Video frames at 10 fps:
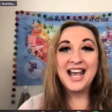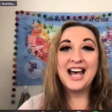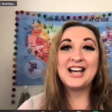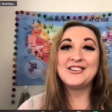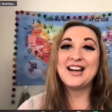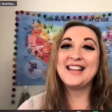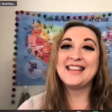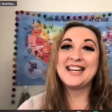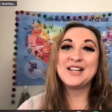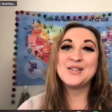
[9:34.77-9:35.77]
All right,
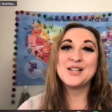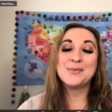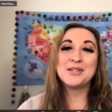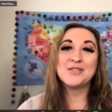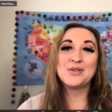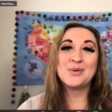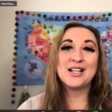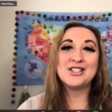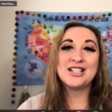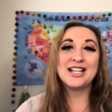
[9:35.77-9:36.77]
thank you so much for
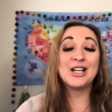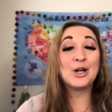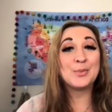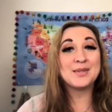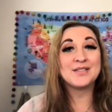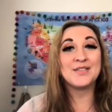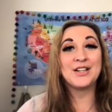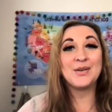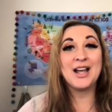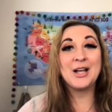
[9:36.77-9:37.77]
watching. I hope this
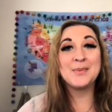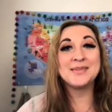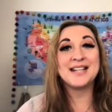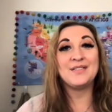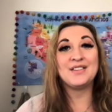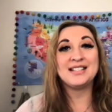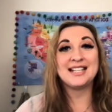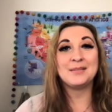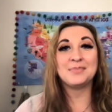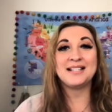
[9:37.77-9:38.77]
video helps. If it
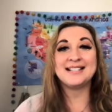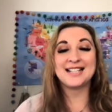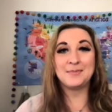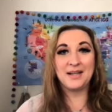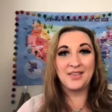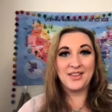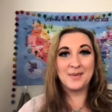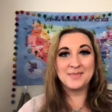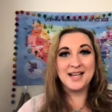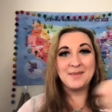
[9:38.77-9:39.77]
did, please give me a
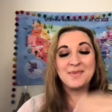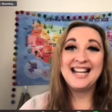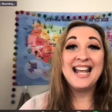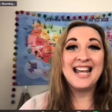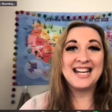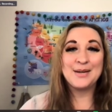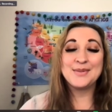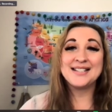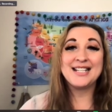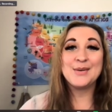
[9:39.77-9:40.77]
thumbs up, and I will
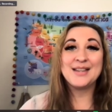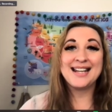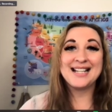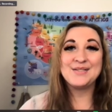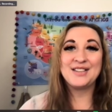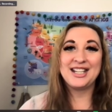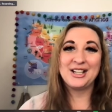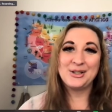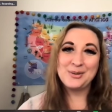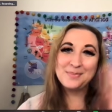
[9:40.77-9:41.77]
see you in the next
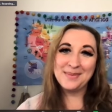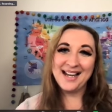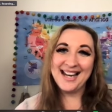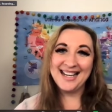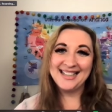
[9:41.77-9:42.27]
video. Bye.